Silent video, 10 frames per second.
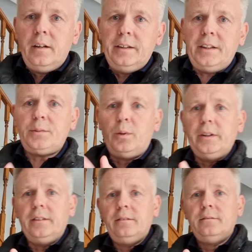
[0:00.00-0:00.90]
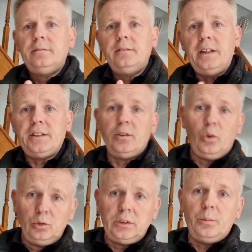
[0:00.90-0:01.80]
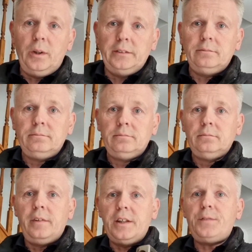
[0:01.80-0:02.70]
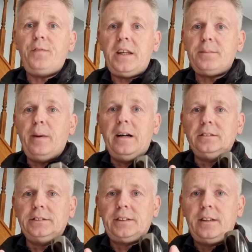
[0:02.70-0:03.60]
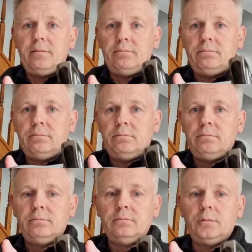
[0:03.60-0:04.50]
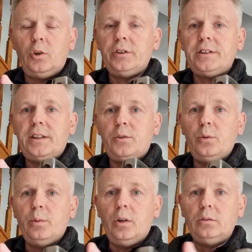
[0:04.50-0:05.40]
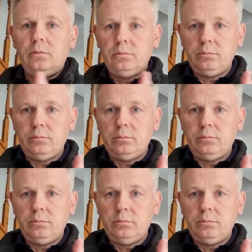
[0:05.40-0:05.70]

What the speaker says: and this one is the only one that's face balanced. Odyssey 2 ball,